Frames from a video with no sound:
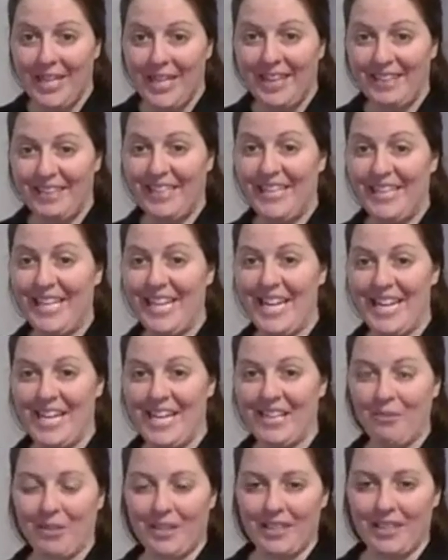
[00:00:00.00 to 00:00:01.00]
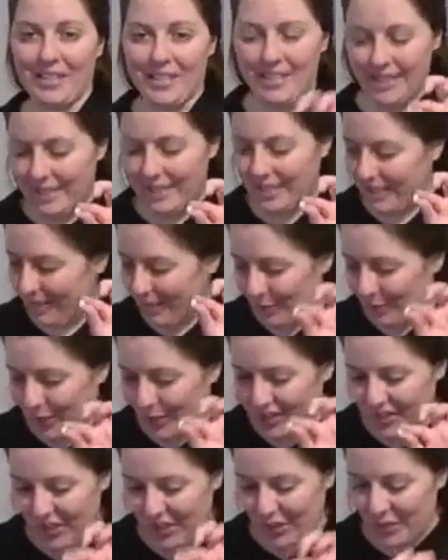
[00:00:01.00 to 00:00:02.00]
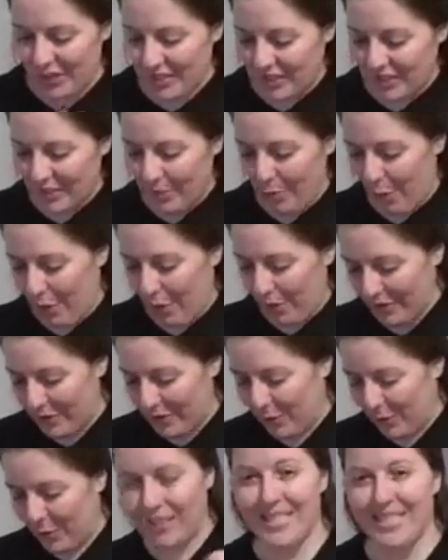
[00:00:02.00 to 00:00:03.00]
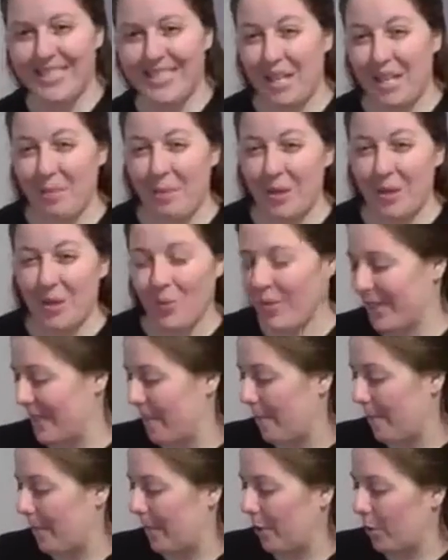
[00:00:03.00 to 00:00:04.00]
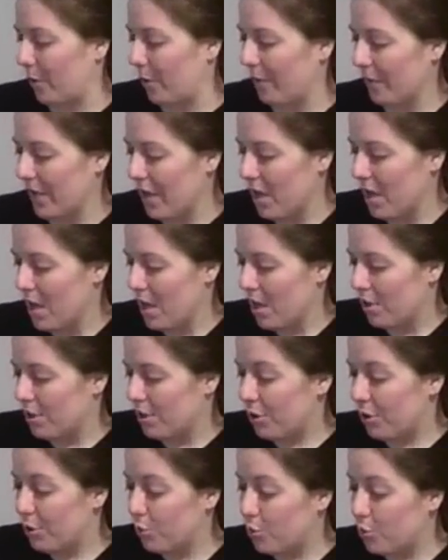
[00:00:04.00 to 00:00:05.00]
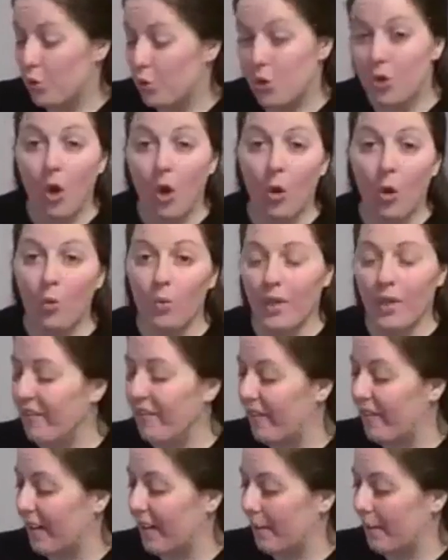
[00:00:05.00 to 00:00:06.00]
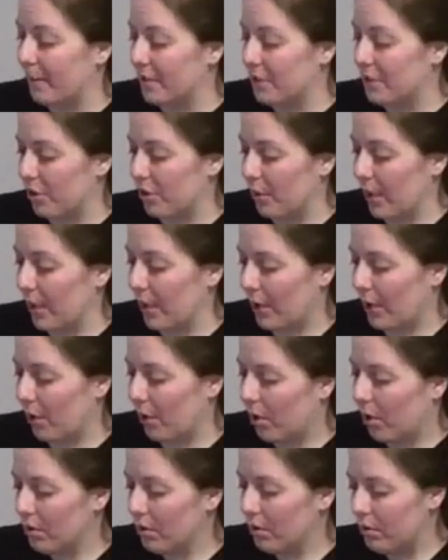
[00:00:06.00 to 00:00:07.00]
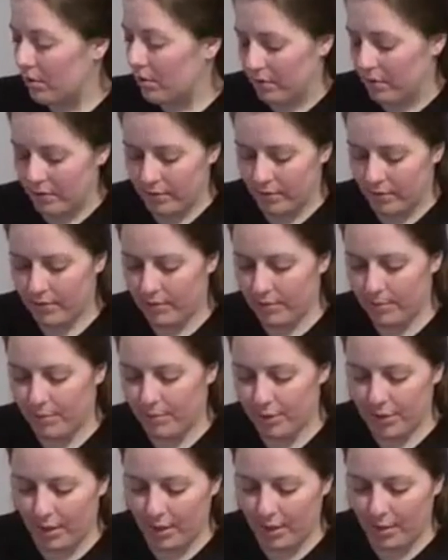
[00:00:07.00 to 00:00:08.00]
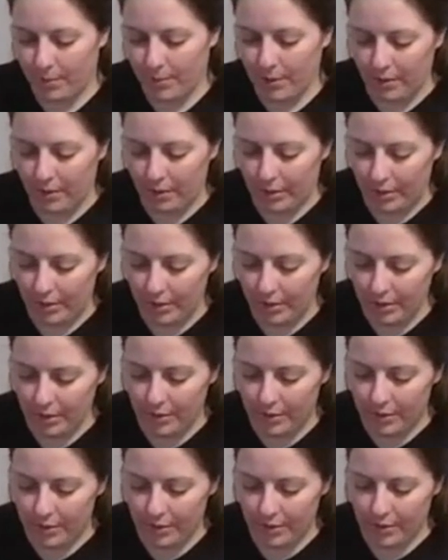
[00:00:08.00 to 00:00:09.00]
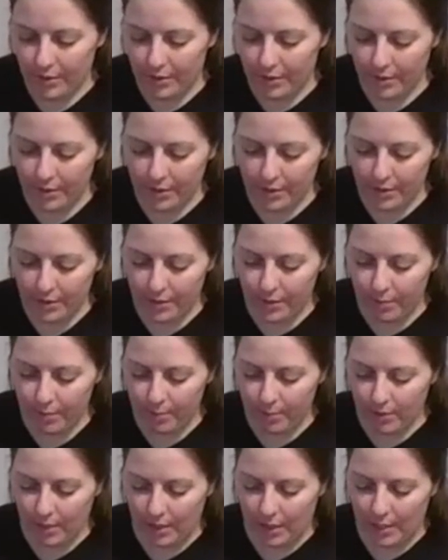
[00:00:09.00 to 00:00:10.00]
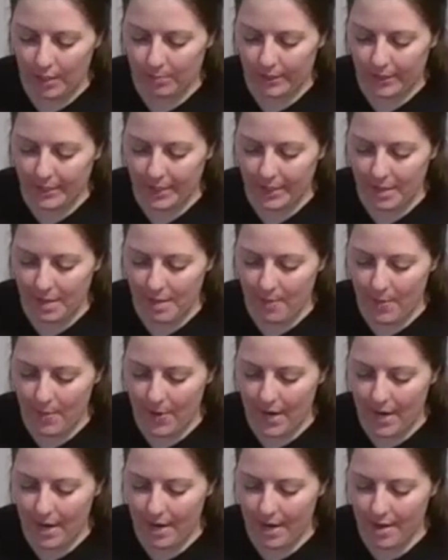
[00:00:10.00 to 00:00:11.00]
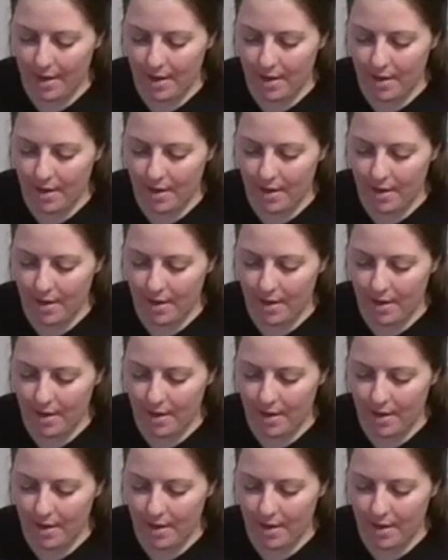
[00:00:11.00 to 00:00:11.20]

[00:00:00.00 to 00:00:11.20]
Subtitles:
Again, we're gonna start with the smallest one because that's gonna be the one in the middle. So you don't need very much glue at all. So I'm just gonna put a little blob right on the back.